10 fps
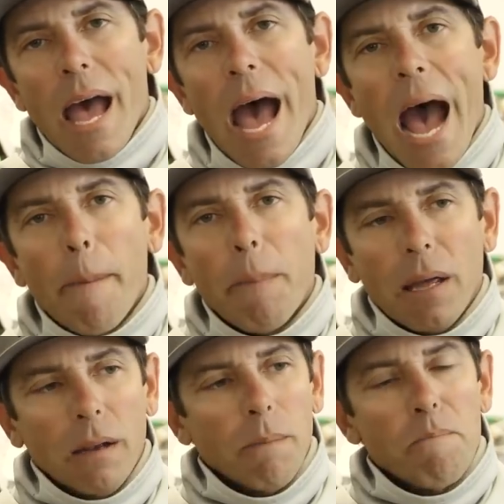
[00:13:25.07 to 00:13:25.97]

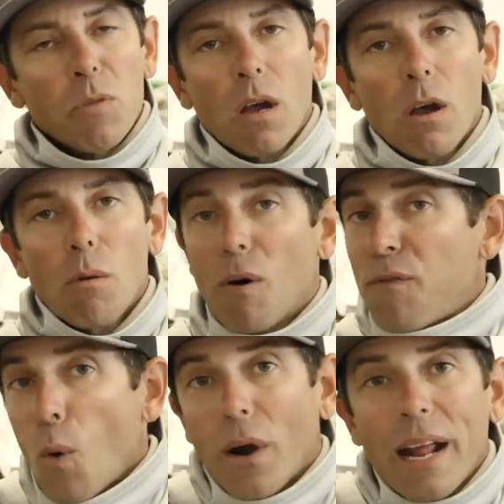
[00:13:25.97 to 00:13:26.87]
happen
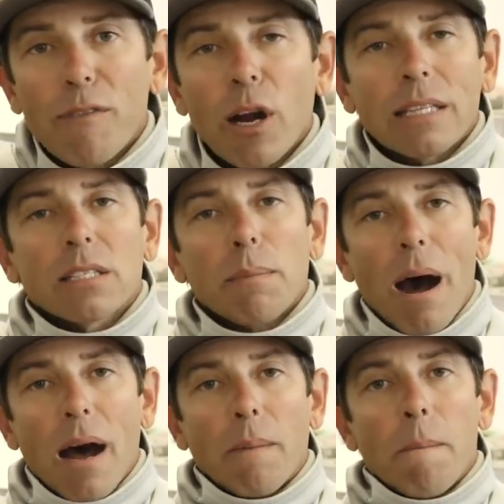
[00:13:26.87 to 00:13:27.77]
before it ever hits the
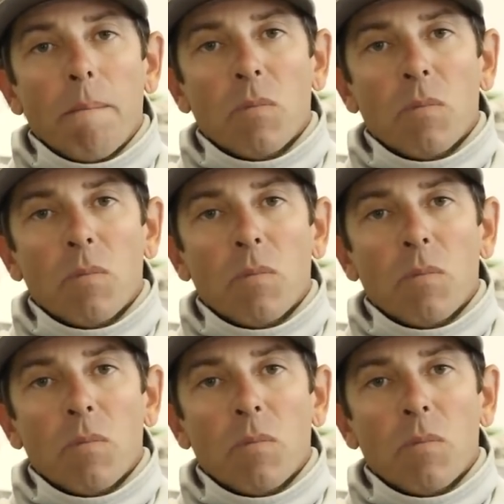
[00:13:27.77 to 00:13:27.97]
bottom.